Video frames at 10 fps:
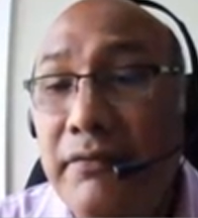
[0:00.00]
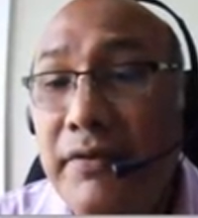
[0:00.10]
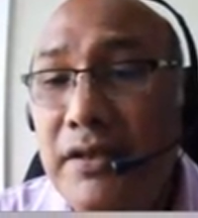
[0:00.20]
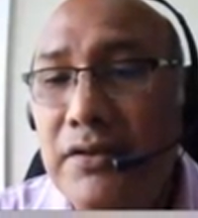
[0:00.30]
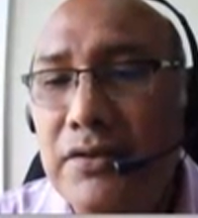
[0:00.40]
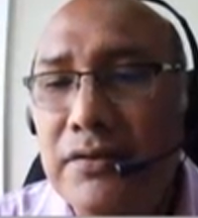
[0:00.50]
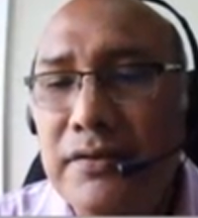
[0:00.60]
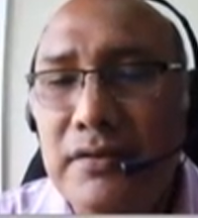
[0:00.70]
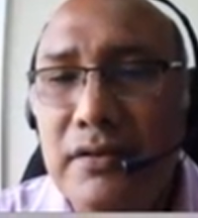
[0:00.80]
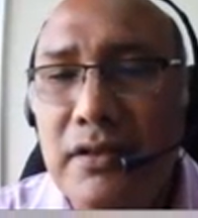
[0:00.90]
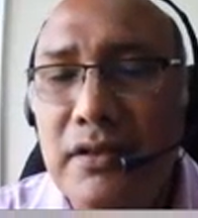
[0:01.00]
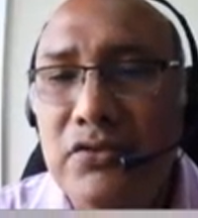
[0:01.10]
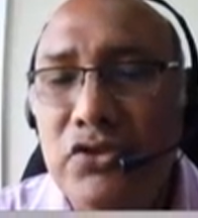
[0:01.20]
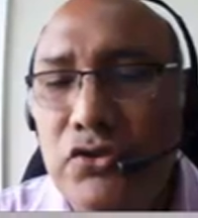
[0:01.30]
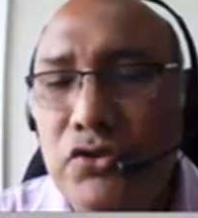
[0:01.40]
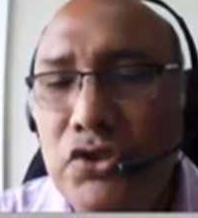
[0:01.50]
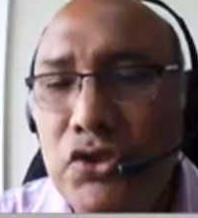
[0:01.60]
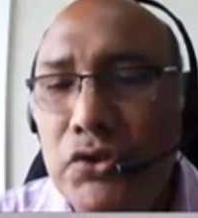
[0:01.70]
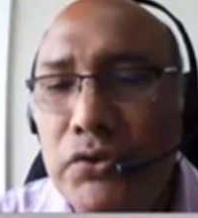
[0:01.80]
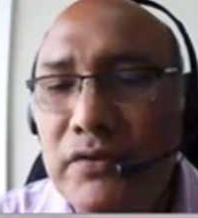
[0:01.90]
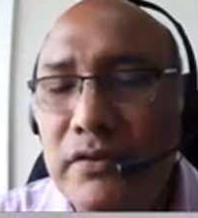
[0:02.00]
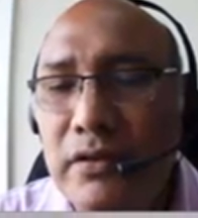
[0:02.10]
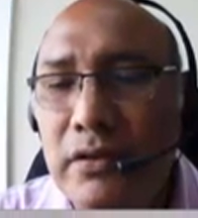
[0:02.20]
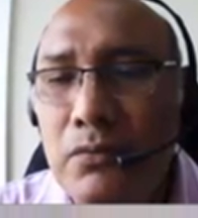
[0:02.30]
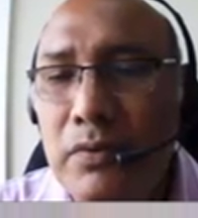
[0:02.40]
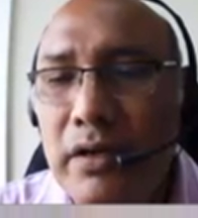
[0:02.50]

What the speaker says: videos, so you choose the